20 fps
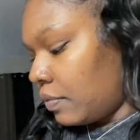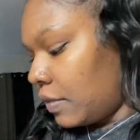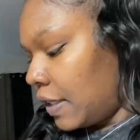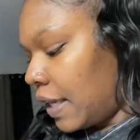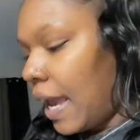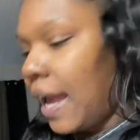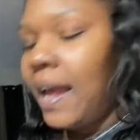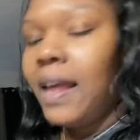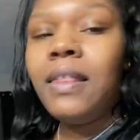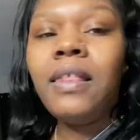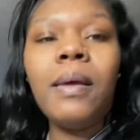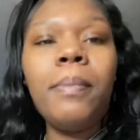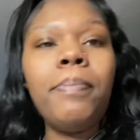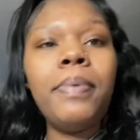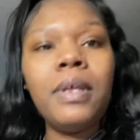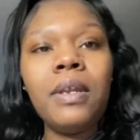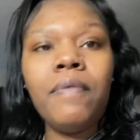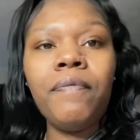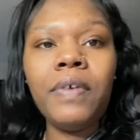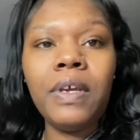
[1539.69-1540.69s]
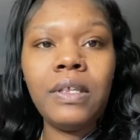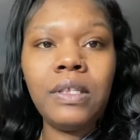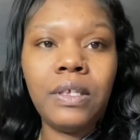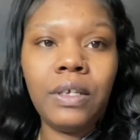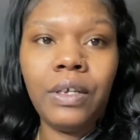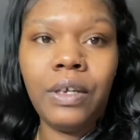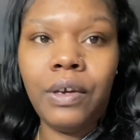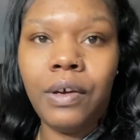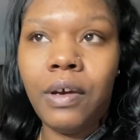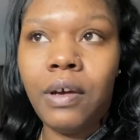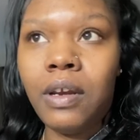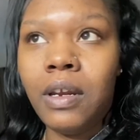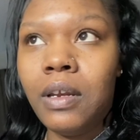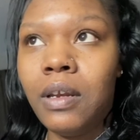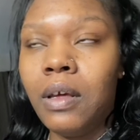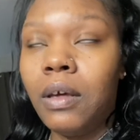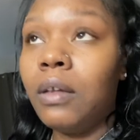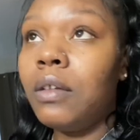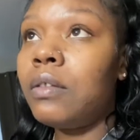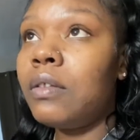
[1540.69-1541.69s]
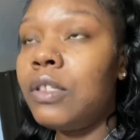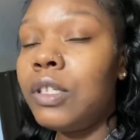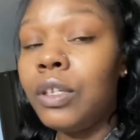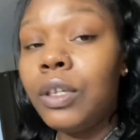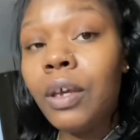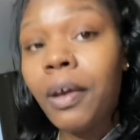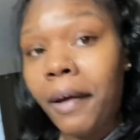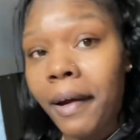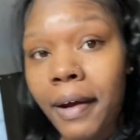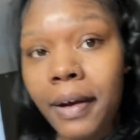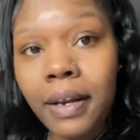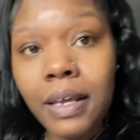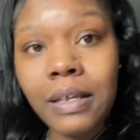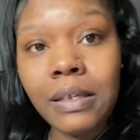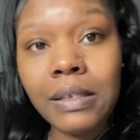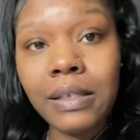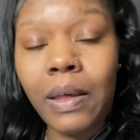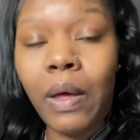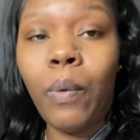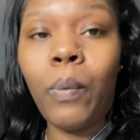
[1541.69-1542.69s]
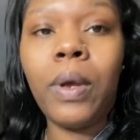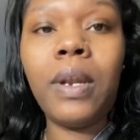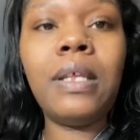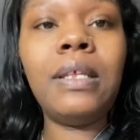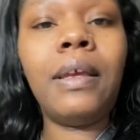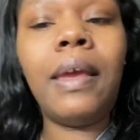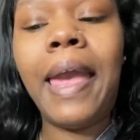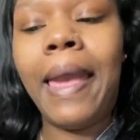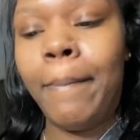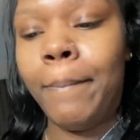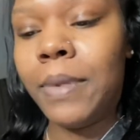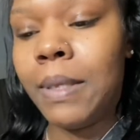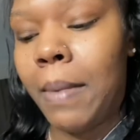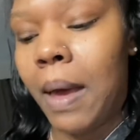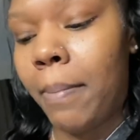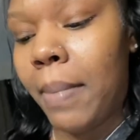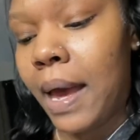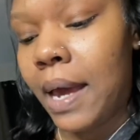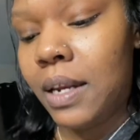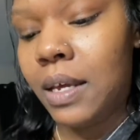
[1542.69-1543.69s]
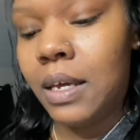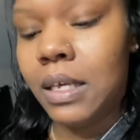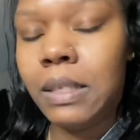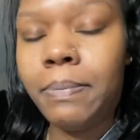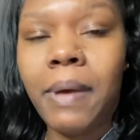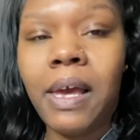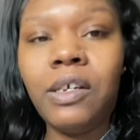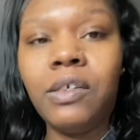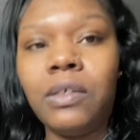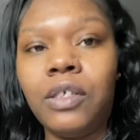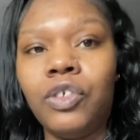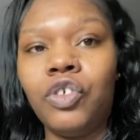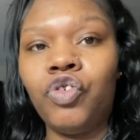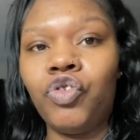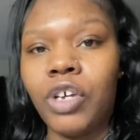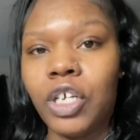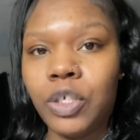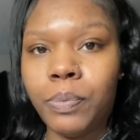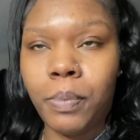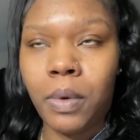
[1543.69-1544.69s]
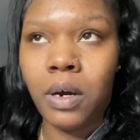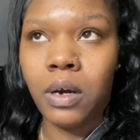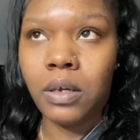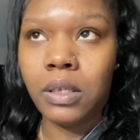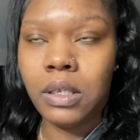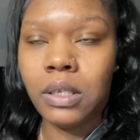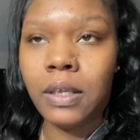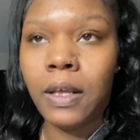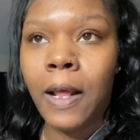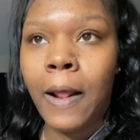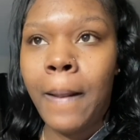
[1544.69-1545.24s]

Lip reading: gained a bit of insecurities when it came to my body, especially stretch marks.